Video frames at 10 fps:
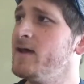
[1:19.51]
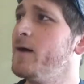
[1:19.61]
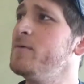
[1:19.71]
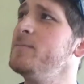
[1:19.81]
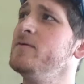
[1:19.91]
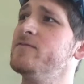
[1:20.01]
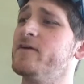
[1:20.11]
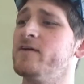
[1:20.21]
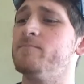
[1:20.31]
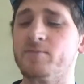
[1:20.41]
I'm going to be
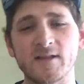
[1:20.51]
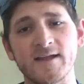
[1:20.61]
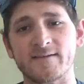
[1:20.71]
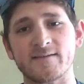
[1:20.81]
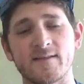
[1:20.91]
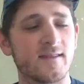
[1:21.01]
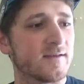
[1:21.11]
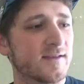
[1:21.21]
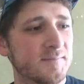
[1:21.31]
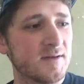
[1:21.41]
very blunt in
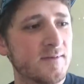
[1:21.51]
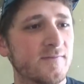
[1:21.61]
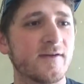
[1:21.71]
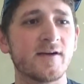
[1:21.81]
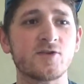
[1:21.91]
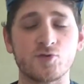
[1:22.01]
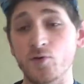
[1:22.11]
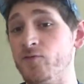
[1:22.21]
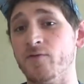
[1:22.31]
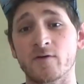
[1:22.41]
this. I'm going to be very
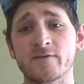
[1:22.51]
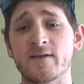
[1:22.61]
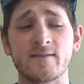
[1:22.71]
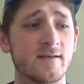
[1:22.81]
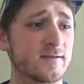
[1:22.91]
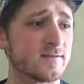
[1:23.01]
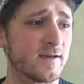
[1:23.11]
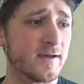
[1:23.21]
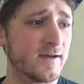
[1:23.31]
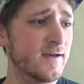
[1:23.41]
truthful in this.
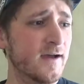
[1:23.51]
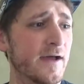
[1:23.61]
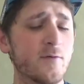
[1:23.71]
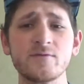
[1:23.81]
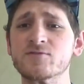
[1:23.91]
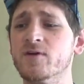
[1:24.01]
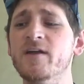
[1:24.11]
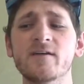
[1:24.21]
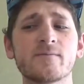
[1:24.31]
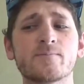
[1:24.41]
I always
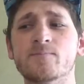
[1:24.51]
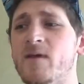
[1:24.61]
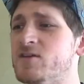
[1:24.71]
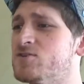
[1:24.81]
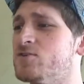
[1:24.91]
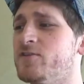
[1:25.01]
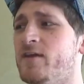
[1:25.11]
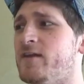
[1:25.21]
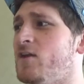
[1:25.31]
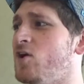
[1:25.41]
try to make sure
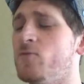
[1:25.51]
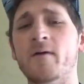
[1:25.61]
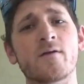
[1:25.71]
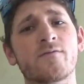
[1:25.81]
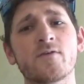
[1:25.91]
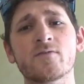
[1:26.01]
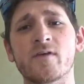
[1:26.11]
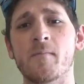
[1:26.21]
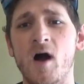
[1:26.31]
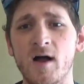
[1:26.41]
that in all of my reviews
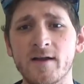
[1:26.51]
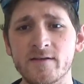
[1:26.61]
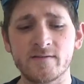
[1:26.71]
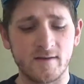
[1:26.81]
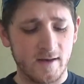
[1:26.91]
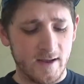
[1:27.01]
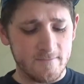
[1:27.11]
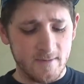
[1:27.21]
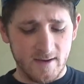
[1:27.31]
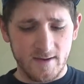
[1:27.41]
I'm honest and
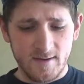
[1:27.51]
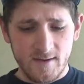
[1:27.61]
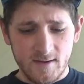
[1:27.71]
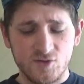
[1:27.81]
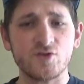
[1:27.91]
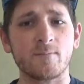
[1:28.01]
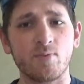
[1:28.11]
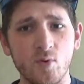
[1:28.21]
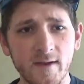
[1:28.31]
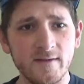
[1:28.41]
I'm to the
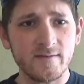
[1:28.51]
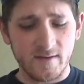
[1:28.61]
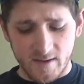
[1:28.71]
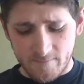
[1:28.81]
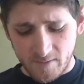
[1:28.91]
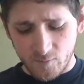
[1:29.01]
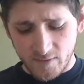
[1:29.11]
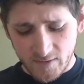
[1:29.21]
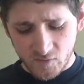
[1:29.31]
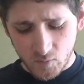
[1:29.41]
point, but
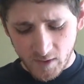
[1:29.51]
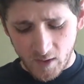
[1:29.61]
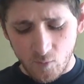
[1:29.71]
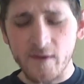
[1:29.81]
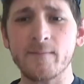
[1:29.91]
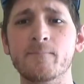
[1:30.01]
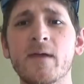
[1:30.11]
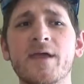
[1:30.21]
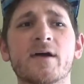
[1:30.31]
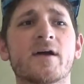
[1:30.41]
with this one I want to
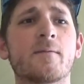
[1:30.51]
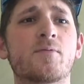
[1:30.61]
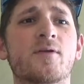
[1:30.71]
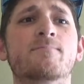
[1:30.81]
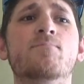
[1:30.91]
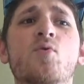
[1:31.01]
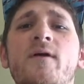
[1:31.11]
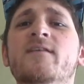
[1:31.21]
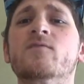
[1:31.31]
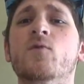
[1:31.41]
make a couple of
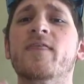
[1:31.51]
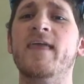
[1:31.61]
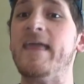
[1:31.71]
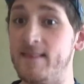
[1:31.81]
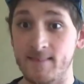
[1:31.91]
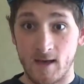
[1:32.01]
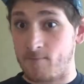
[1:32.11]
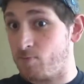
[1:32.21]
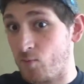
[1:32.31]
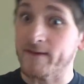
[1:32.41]
points within
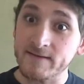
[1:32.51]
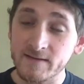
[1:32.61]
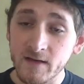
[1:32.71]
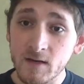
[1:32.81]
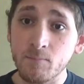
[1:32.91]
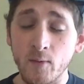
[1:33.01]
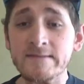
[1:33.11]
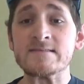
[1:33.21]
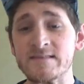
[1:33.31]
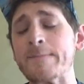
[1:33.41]
a
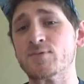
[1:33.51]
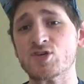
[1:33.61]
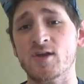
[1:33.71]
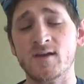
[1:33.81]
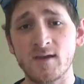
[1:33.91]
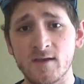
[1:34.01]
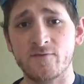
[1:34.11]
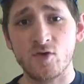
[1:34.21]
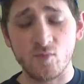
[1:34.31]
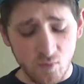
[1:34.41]
pointception,
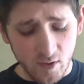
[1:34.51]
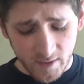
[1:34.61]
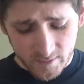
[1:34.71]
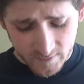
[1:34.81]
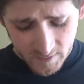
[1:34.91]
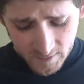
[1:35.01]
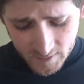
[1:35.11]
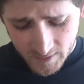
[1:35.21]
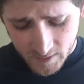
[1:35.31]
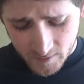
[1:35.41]
if you would.
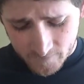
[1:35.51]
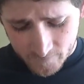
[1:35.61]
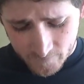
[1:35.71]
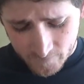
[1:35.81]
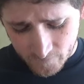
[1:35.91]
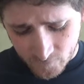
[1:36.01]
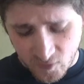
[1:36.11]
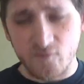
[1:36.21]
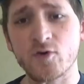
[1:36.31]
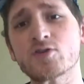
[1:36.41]

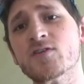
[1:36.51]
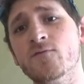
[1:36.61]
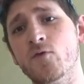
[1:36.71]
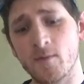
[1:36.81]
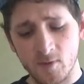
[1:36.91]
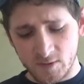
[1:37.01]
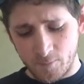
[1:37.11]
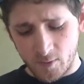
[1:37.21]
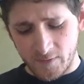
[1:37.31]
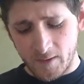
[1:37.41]
So the first and foremost
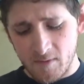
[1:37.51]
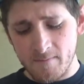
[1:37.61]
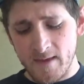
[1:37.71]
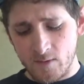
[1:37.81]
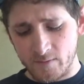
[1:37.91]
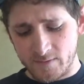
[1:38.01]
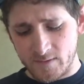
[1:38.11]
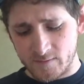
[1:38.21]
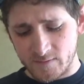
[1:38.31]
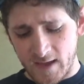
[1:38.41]
point that I'm going to make with
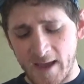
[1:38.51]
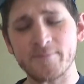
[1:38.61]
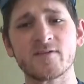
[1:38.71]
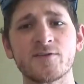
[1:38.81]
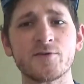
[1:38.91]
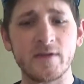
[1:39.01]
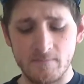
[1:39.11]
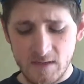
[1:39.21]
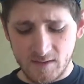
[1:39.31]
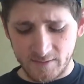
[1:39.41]
this absolutely
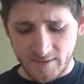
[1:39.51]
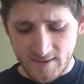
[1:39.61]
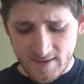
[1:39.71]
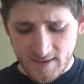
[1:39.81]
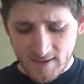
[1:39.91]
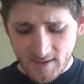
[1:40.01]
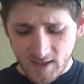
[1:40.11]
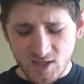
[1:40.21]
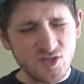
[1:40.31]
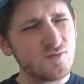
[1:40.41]
immediately
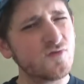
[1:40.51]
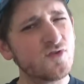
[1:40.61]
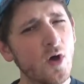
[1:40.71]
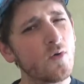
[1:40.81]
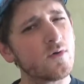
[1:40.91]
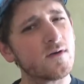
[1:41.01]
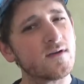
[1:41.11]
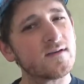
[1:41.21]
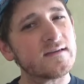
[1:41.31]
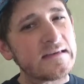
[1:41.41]
is you don't
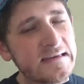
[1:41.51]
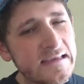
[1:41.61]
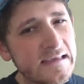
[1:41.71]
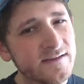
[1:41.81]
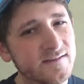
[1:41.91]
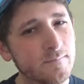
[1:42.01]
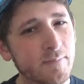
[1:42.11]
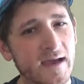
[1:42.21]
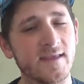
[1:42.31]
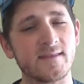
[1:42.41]
need to
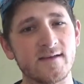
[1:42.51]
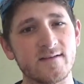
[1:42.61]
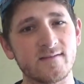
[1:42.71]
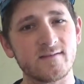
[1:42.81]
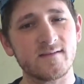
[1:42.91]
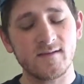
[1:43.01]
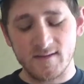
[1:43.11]
buy this.